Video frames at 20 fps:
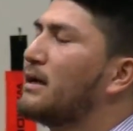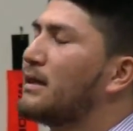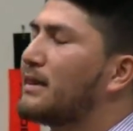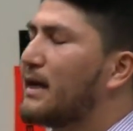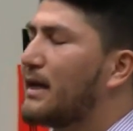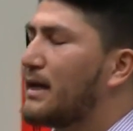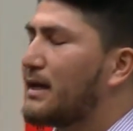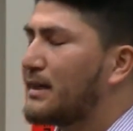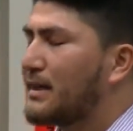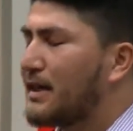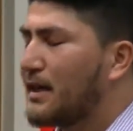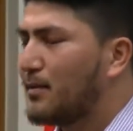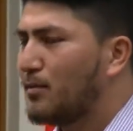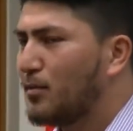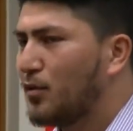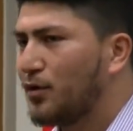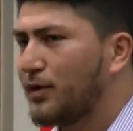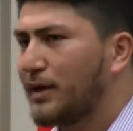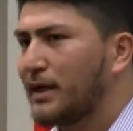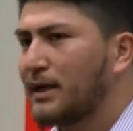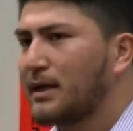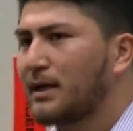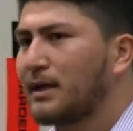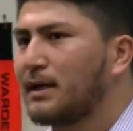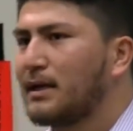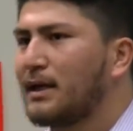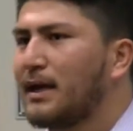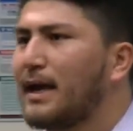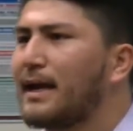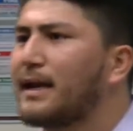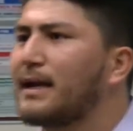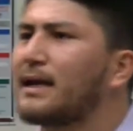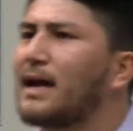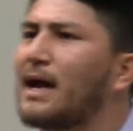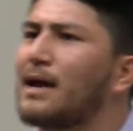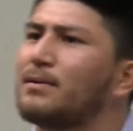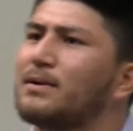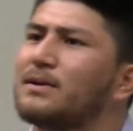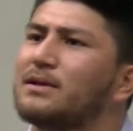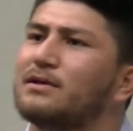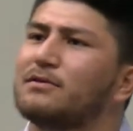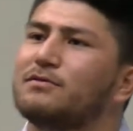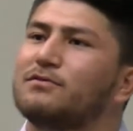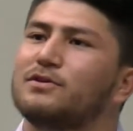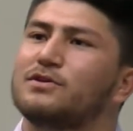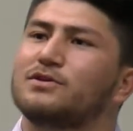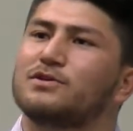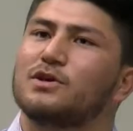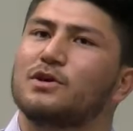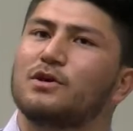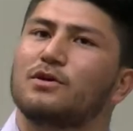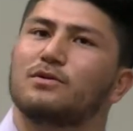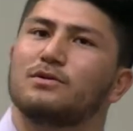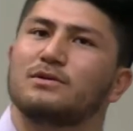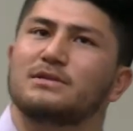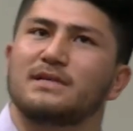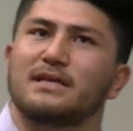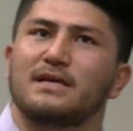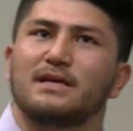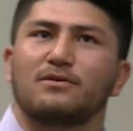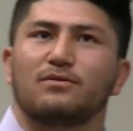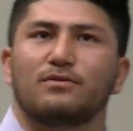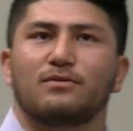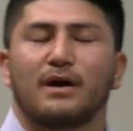that morning. And it came and did a few circles, and then